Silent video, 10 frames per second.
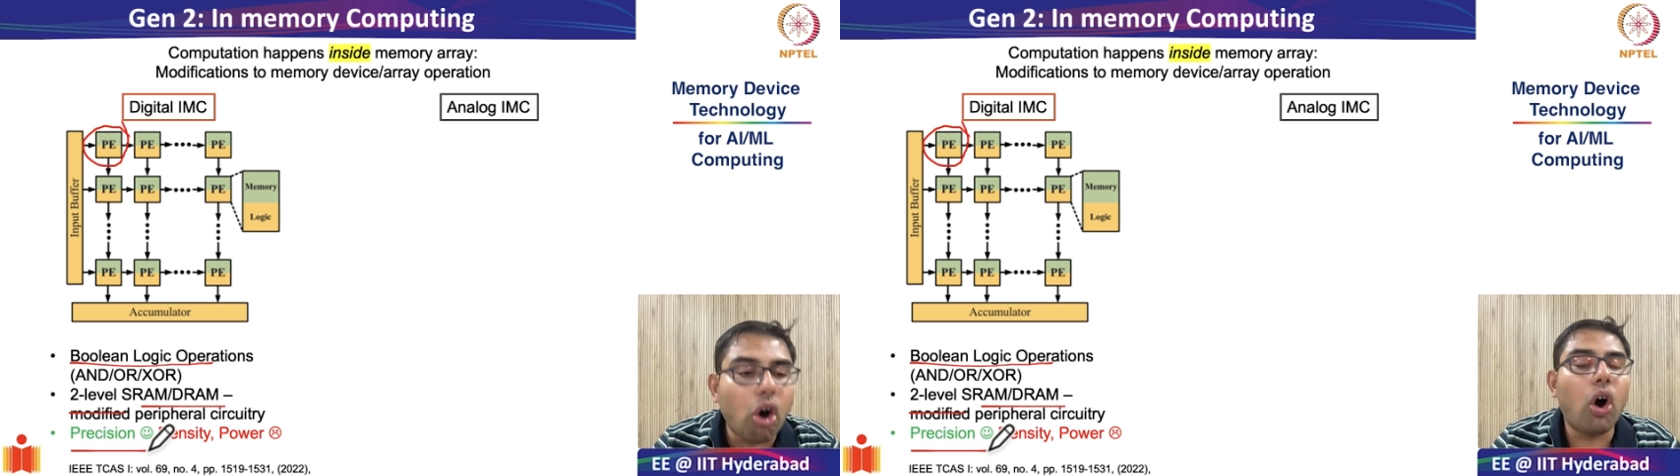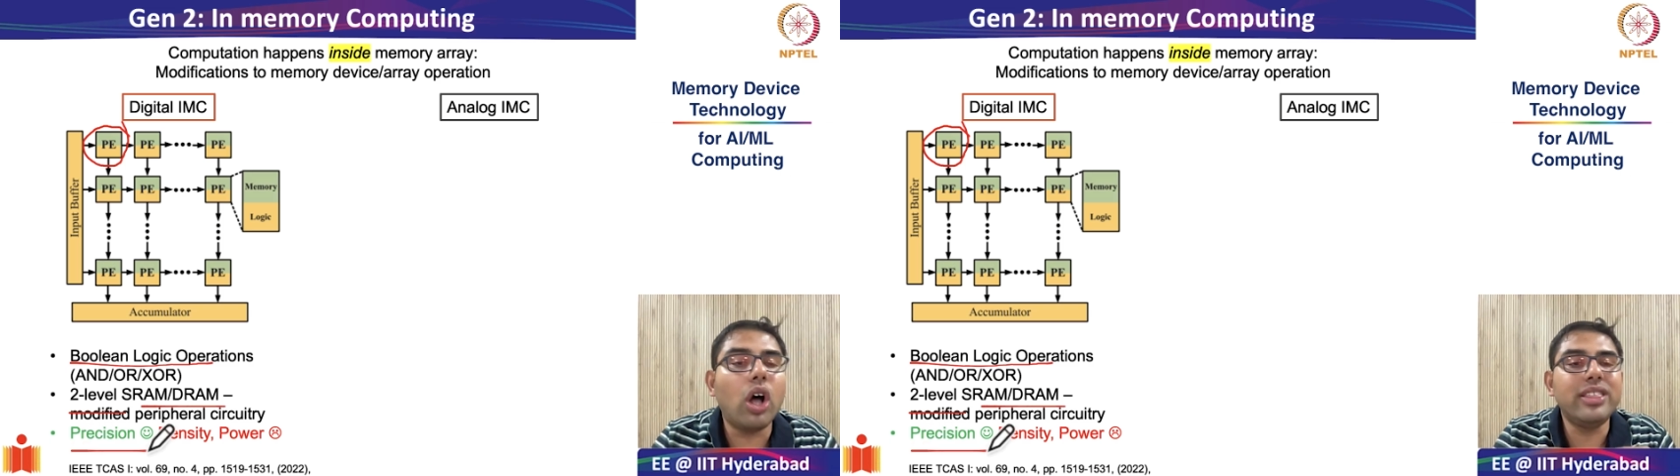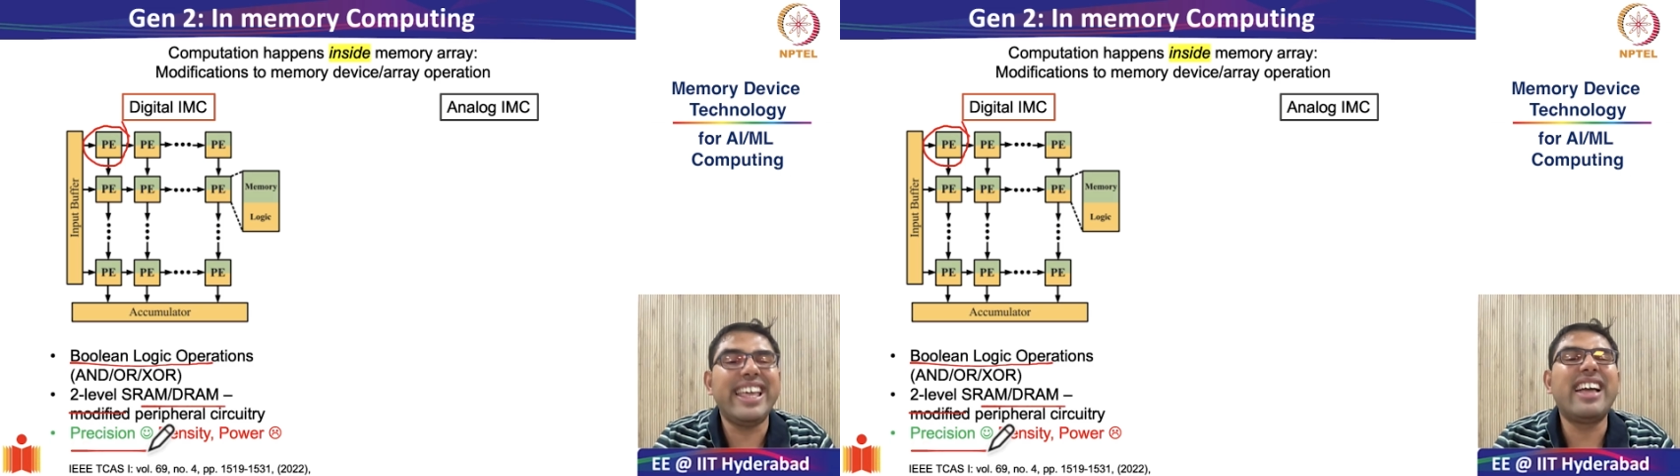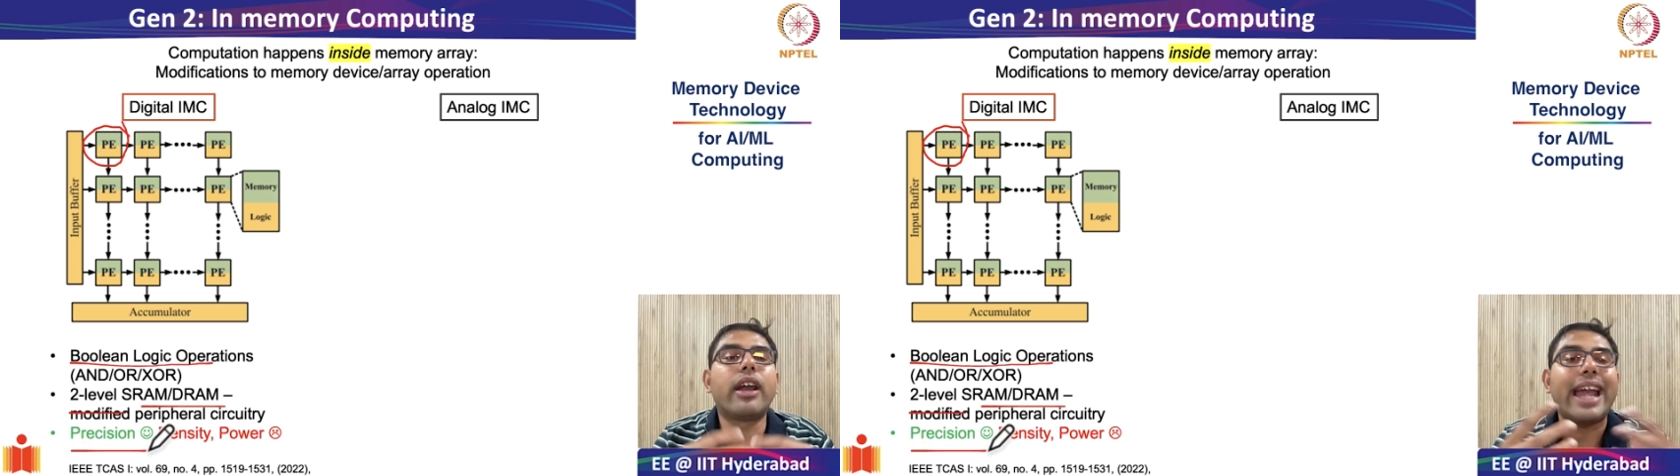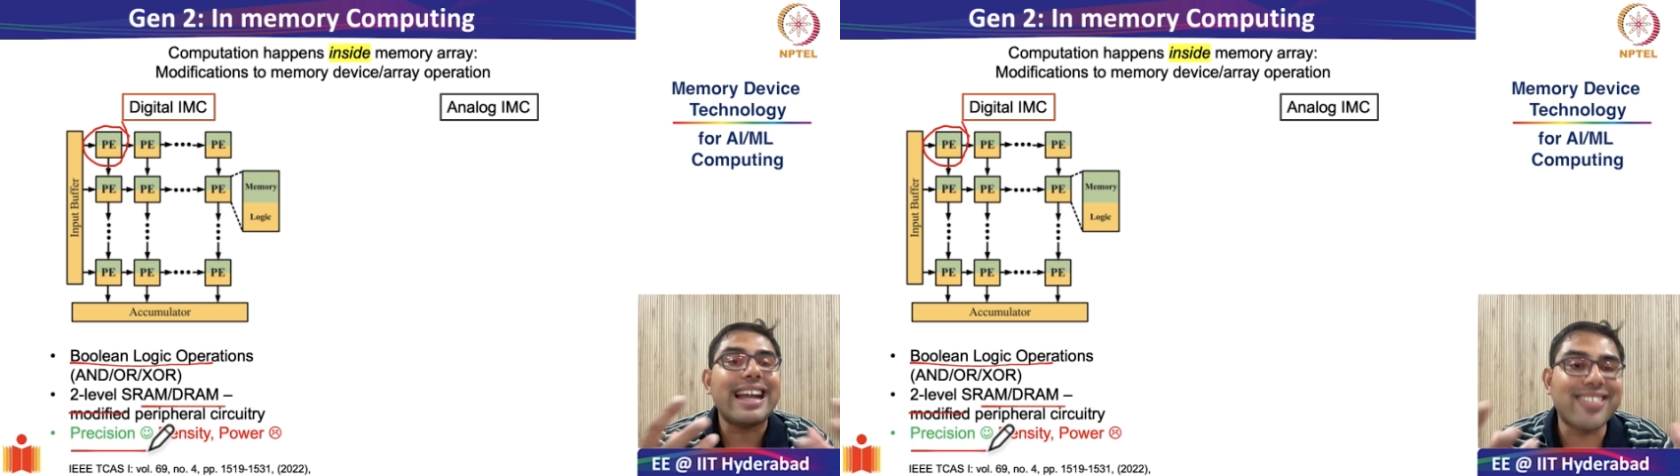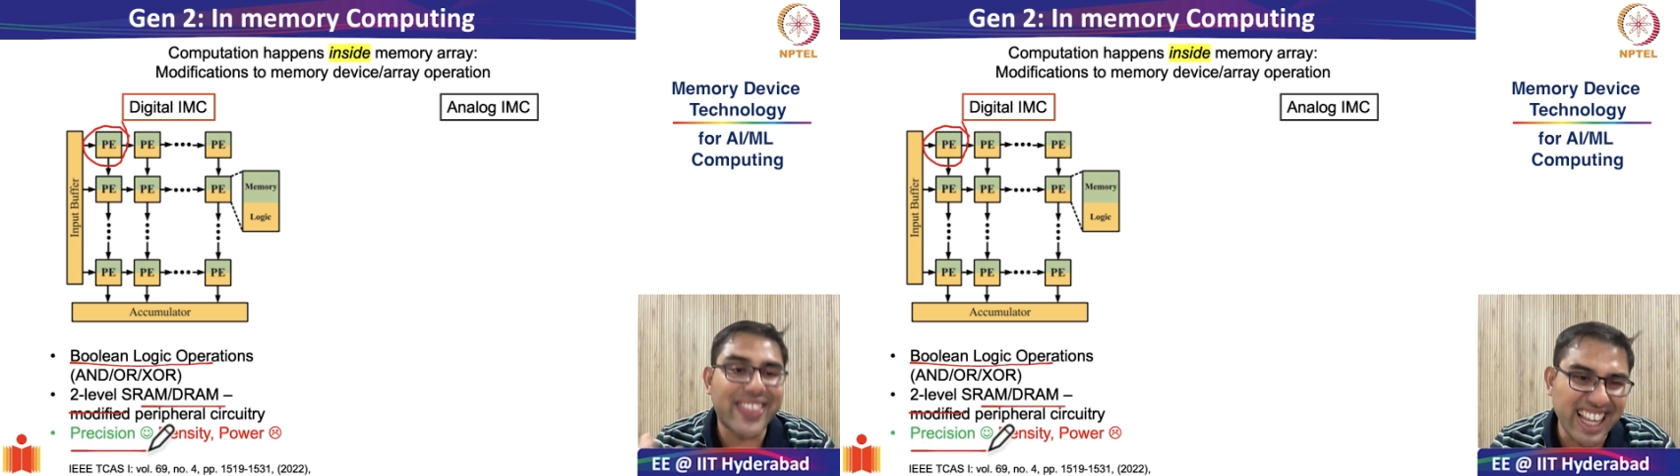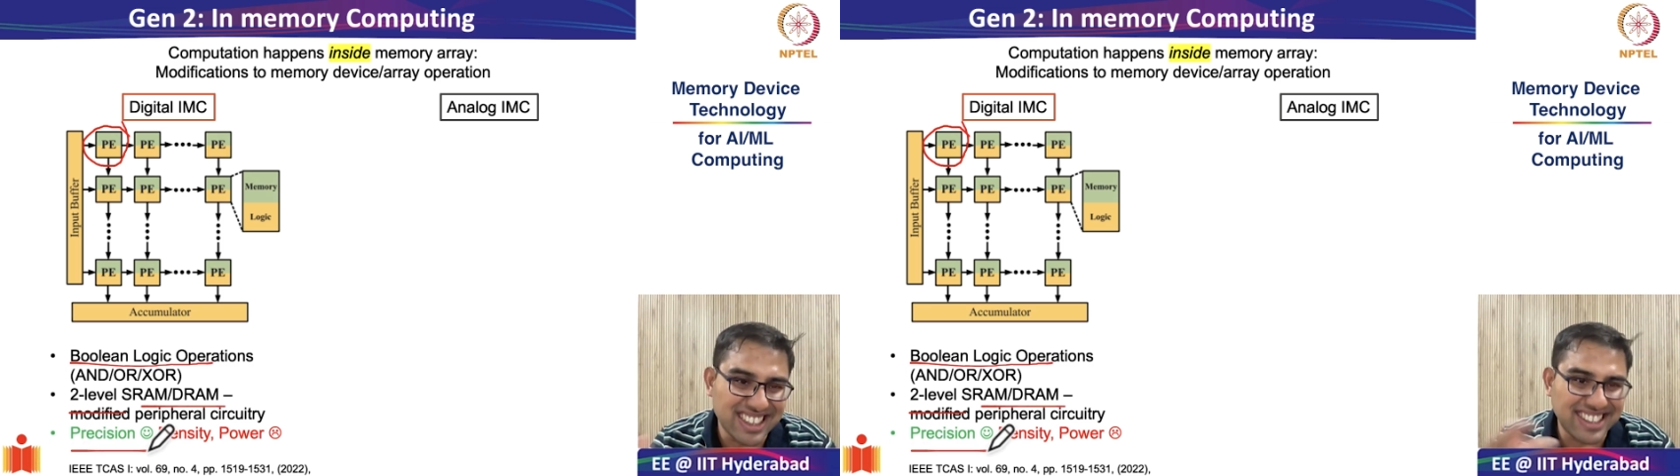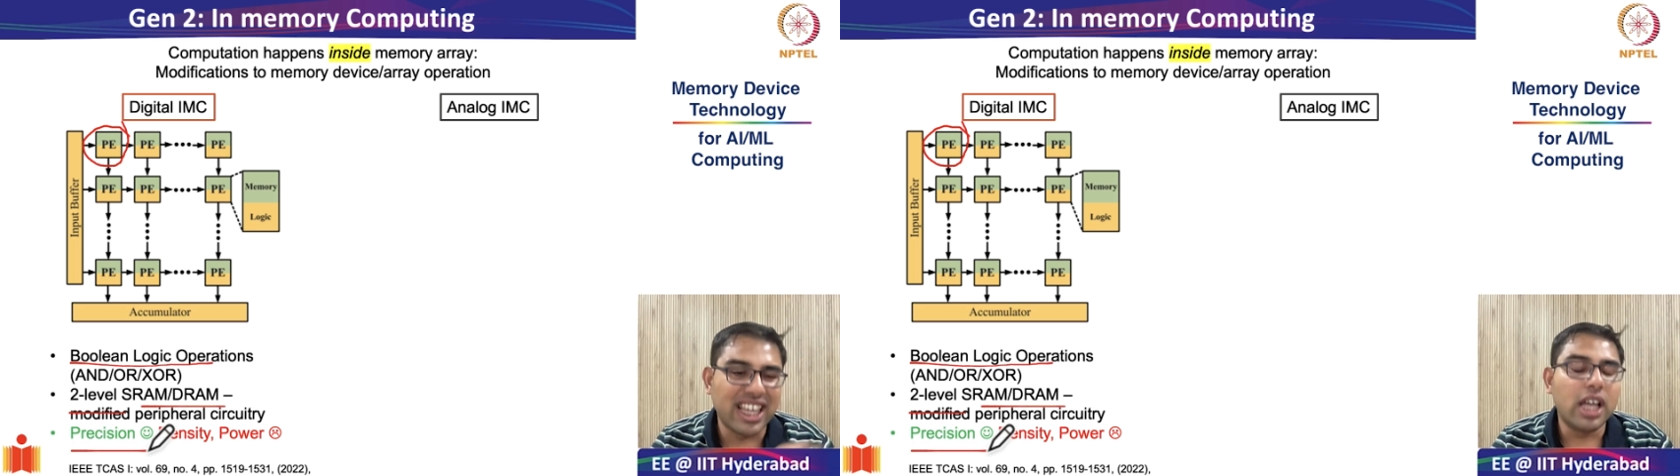all the great
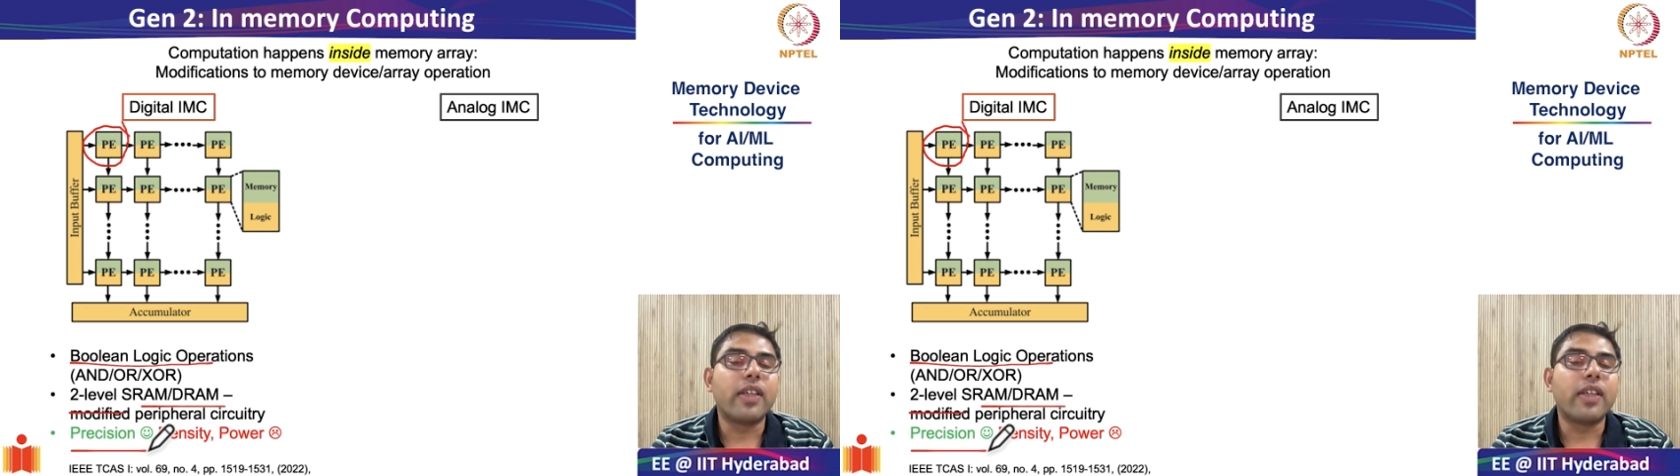things